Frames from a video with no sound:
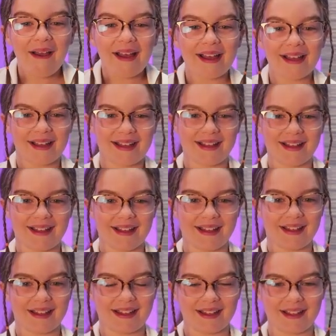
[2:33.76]

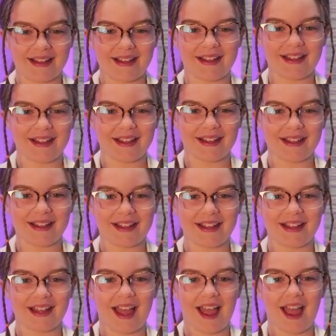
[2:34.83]

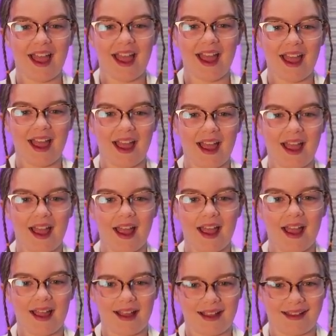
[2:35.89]

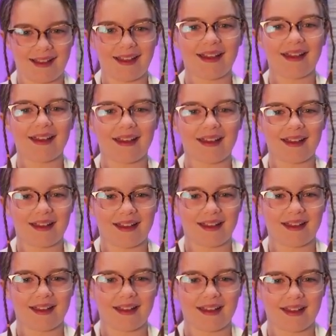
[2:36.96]

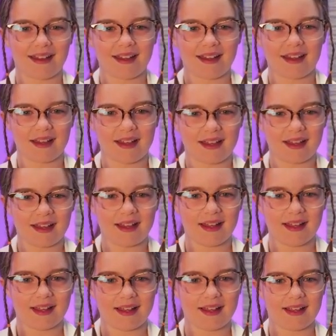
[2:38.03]

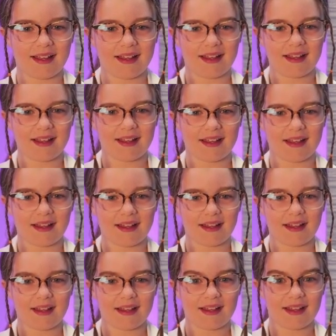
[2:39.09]

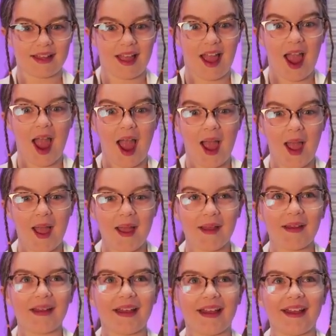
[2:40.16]

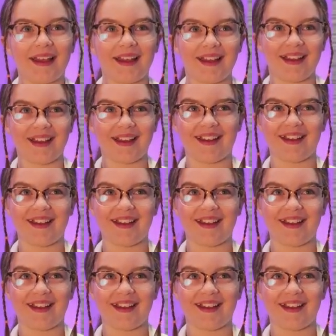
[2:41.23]
The person shown says nothing.